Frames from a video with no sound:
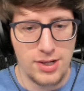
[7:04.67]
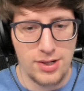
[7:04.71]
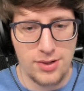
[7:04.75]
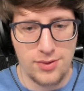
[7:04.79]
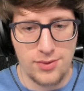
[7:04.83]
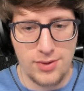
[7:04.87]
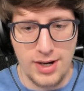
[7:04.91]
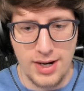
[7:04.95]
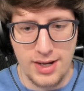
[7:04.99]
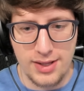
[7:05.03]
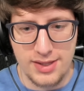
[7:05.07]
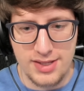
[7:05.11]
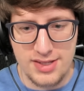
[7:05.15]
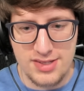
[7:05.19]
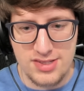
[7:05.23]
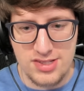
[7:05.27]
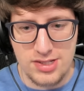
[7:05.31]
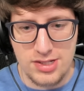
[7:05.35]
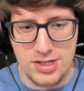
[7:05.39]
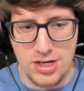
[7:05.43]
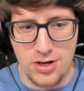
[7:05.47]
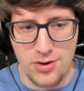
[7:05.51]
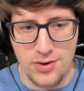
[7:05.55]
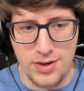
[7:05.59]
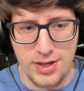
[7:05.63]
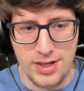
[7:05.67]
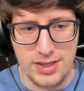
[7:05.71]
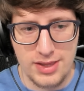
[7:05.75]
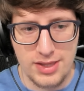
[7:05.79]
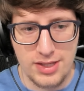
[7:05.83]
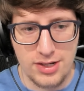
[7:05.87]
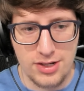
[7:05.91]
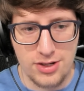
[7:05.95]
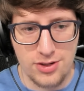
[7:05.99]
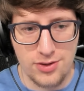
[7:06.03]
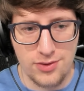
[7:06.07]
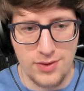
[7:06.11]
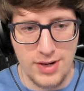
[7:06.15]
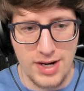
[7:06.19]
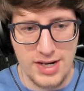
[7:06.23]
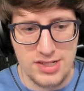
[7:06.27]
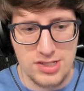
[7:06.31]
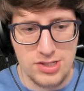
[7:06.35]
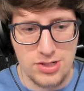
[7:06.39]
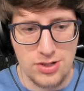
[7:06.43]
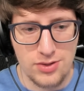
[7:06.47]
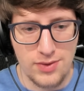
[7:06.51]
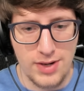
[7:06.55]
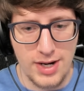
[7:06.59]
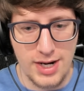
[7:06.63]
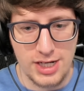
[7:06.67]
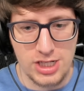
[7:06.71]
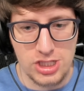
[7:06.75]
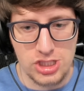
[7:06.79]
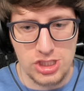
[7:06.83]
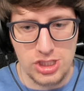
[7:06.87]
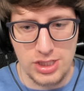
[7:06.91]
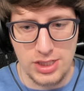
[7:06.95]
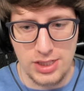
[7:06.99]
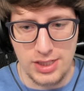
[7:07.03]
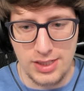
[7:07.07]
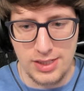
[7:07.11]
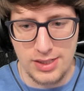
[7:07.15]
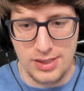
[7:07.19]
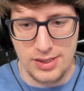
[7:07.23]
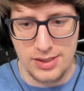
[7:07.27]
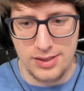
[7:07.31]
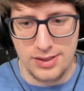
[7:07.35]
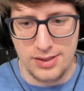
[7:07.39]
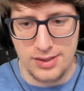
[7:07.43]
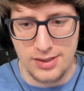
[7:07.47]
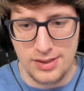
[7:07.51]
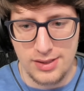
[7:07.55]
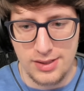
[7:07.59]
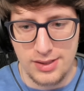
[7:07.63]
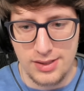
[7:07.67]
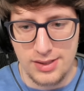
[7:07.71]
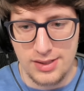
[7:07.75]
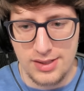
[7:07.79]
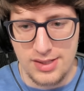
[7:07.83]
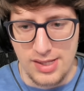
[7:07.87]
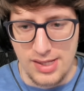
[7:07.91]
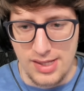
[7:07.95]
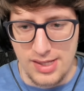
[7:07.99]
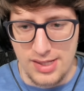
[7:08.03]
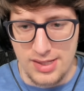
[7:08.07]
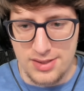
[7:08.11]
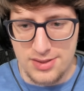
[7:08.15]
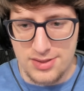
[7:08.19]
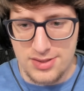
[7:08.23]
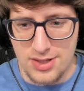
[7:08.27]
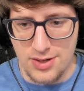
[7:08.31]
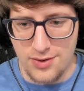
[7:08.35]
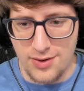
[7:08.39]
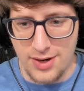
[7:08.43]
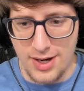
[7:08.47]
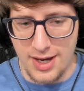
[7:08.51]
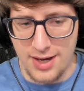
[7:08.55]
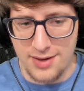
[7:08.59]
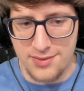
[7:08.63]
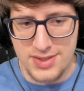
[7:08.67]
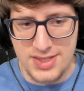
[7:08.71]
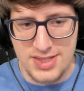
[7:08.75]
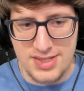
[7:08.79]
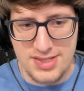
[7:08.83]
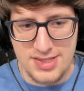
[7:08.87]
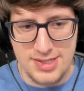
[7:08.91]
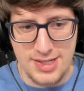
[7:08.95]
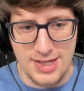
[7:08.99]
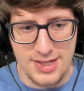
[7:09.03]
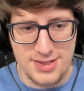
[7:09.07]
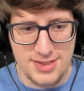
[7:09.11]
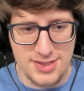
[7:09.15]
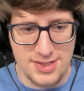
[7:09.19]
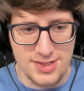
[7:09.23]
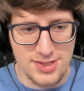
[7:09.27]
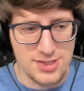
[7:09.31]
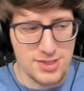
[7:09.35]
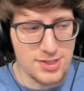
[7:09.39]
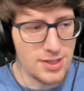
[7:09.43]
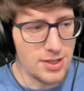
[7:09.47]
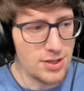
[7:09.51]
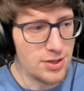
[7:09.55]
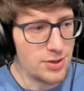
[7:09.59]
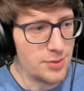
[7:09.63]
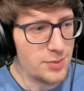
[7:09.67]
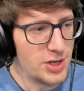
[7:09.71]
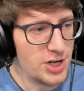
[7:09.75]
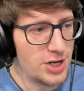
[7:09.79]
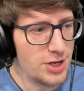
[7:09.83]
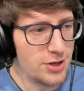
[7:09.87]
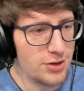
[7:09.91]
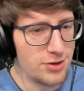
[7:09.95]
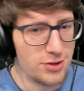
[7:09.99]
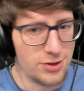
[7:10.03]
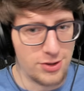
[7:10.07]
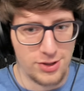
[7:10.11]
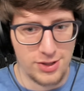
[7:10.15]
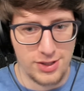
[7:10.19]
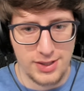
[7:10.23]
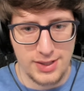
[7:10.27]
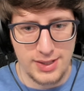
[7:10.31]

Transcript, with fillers: We're at least going in the correct direction. So I have this set to slow-mo,